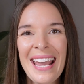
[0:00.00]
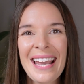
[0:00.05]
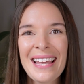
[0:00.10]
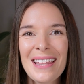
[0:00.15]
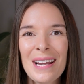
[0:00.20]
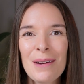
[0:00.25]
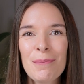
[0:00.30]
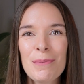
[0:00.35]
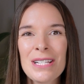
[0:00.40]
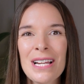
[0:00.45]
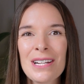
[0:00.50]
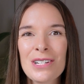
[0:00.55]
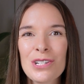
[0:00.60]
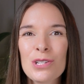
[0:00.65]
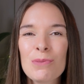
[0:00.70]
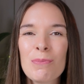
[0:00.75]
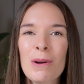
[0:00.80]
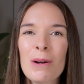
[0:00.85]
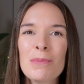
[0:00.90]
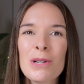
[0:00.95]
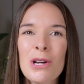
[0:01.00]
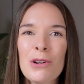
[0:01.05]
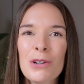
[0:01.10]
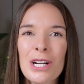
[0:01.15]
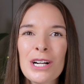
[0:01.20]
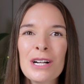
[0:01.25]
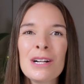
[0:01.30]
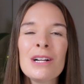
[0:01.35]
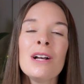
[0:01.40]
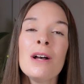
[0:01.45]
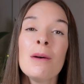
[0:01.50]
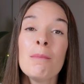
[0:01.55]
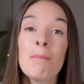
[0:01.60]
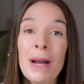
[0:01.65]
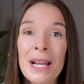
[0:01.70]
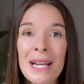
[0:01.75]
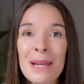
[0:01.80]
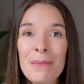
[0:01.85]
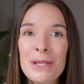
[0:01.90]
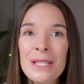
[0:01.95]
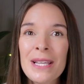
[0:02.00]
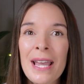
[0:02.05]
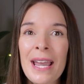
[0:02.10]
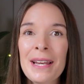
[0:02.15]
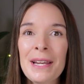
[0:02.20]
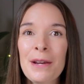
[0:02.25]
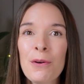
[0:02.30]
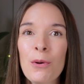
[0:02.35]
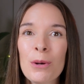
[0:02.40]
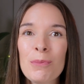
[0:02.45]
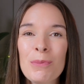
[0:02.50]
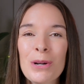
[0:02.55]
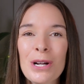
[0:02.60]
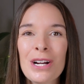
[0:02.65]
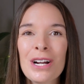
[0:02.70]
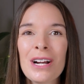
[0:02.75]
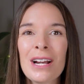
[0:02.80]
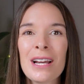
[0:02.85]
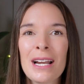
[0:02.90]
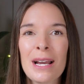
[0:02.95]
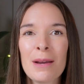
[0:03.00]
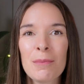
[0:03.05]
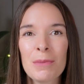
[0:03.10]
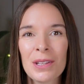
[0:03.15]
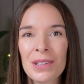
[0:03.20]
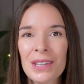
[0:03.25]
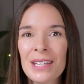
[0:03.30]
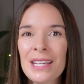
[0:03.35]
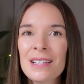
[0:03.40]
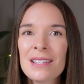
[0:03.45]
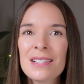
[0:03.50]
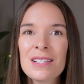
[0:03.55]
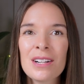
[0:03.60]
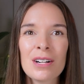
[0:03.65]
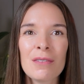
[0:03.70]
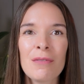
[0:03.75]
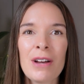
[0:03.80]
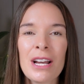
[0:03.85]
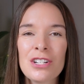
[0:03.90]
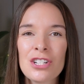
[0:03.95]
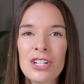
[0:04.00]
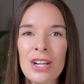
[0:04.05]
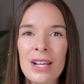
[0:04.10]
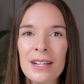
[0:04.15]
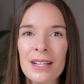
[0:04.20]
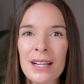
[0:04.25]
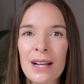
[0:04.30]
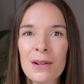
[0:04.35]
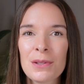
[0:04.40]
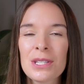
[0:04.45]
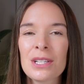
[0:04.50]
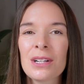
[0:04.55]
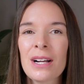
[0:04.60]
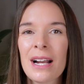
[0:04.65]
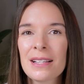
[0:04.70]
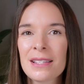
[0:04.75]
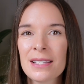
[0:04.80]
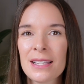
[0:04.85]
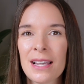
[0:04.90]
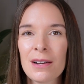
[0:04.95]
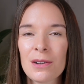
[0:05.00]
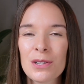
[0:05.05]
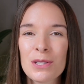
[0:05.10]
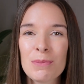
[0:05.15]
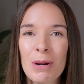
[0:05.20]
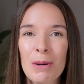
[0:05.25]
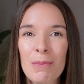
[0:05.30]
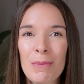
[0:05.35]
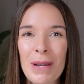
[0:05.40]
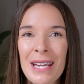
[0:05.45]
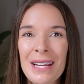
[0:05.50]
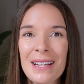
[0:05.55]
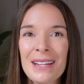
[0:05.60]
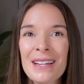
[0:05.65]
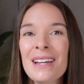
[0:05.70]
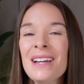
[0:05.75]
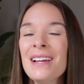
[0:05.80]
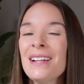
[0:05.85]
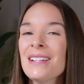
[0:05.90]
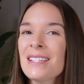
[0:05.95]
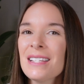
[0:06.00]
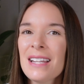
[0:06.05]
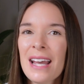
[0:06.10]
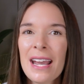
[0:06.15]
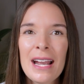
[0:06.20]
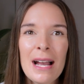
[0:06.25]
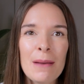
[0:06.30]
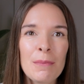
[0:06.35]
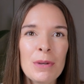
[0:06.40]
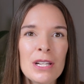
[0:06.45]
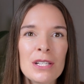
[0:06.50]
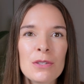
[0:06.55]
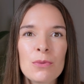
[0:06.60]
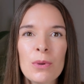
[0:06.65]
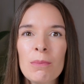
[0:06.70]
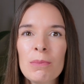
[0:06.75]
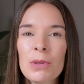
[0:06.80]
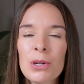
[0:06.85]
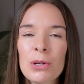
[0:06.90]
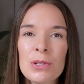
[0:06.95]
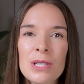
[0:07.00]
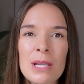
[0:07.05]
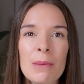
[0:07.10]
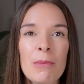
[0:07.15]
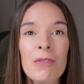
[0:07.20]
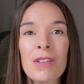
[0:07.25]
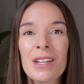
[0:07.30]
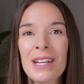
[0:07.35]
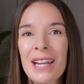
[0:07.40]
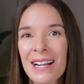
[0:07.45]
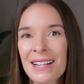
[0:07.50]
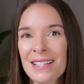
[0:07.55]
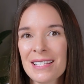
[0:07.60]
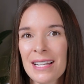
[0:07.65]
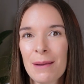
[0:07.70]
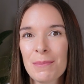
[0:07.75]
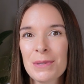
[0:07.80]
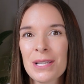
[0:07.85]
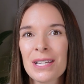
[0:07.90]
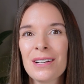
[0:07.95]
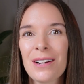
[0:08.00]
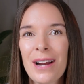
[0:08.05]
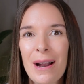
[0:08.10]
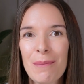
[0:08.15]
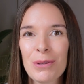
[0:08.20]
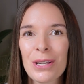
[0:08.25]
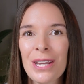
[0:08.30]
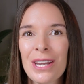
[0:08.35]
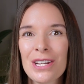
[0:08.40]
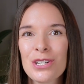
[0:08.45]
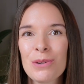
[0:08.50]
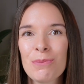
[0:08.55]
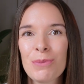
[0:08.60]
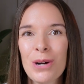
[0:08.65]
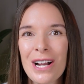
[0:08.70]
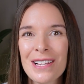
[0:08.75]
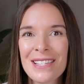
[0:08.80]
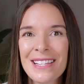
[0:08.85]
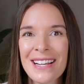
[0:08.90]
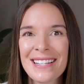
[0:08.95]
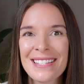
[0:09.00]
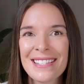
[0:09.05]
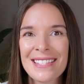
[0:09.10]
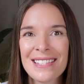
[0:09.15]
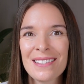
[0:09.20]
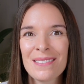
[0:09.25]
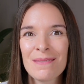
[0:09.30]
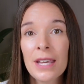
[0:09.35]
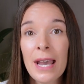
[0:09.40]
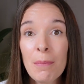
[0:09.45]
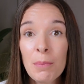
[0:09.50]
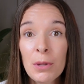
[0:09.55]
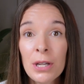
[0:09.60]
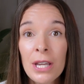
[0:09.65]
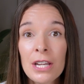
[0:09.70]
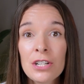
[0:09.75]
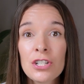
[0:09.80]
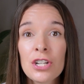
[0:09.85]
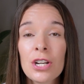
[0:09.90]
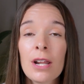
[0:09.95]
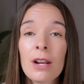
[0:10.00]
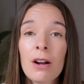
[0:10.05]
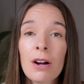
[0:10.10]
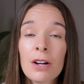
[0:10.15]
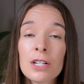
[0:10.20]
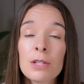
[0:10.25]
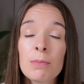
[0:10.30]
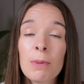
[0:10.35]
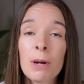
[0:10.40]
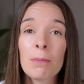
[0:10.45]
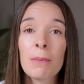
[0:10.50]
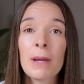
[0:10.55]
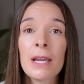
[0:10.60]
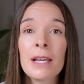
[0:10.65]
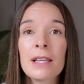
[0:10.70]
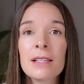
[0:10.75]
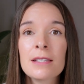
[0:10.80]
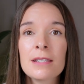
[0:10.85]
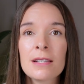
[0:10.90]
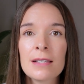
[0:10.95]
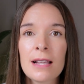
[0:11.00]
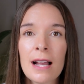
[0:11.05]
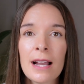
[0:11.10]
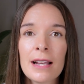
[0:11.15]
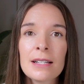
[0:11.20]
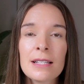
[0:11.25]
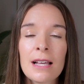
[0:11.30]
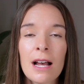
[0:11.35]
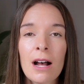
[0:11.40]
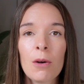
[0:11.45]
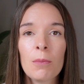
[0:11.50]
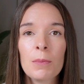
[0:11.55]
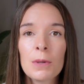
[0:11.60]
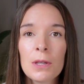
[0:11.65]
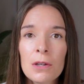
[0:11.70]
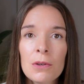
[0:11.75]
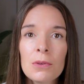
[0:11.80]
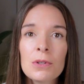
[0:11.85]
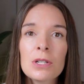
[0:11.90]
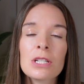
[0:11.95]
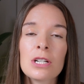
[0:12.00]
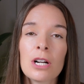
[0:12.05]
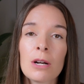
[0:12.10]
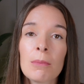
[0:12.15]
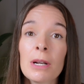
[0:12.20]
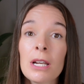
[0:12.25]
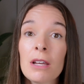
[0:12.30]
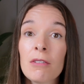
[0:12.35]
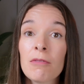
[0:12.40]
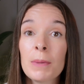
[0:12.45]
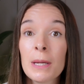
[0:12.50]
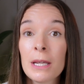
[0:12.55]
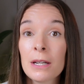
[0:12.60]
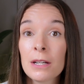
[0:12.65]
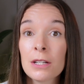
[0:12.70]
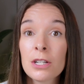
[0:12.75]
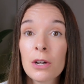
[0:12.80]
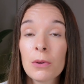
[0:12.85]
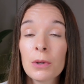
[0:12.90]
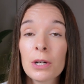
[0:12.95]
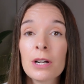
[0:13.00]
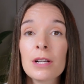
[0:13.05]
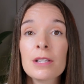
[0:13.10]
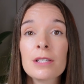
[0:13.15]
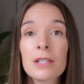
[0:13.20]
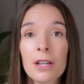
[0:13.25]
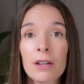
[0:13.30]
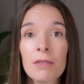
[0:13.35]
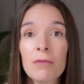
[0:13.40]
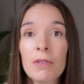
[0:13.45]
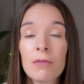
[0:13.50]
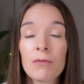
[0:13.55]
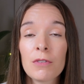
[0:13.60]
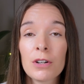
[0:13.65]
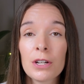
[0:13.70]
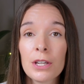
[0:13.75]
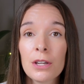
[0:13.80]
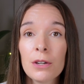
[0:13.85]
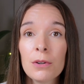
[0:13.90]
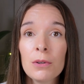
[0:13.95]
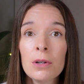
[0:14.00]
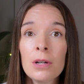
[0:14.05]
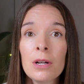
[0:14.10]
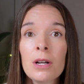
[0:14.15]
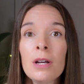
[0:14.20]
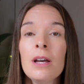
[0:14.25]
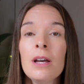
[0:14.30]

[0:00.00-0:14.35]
Hey there, potential sperm donor. My name is Katie Hornberger, and I am the lead certified genetic counselor at Seattle Sperm Bank. Today, I'm going to swim through some of the next steps in your application process. The application at our sperm bank is designed to help you determine if being a donor is a good fit for you